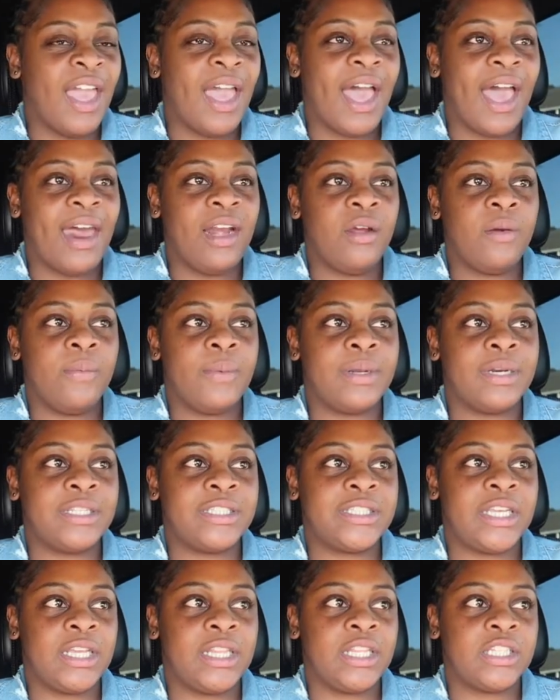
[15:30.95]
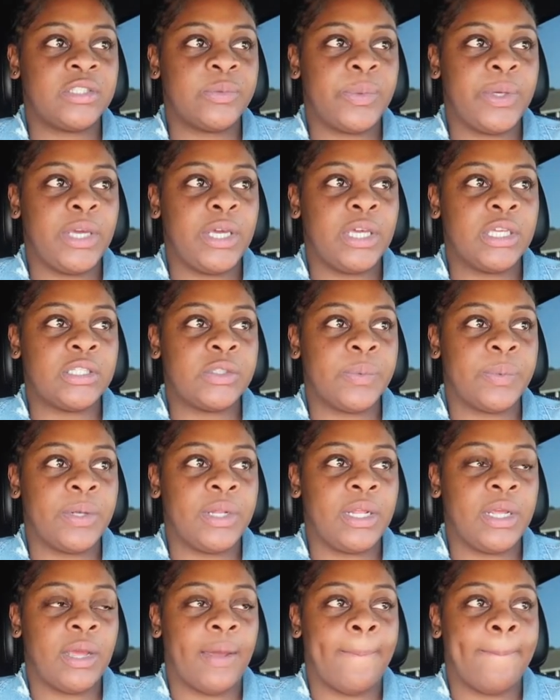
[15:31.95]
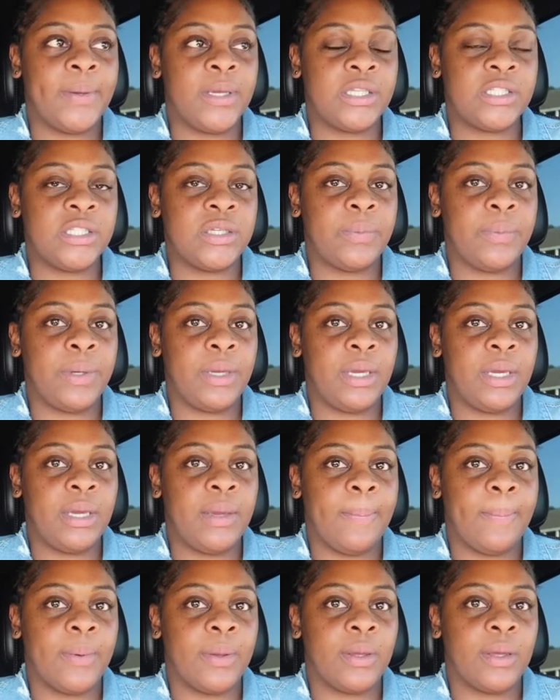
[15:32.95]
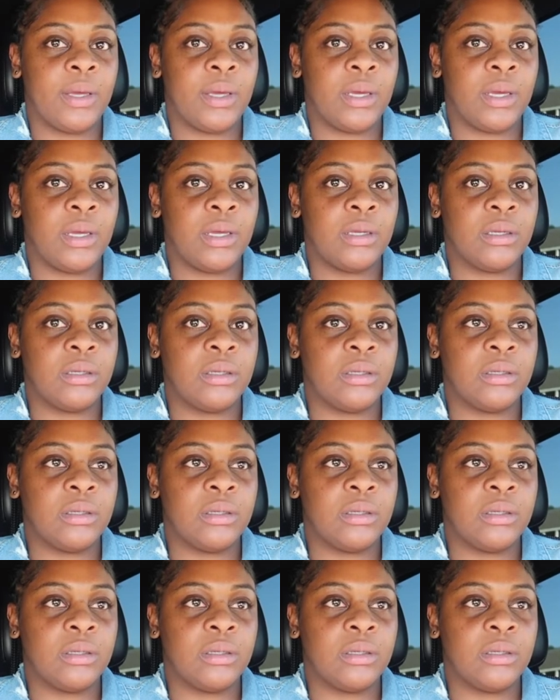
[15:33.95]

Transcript: I don't want to say this week is really a busy week, but I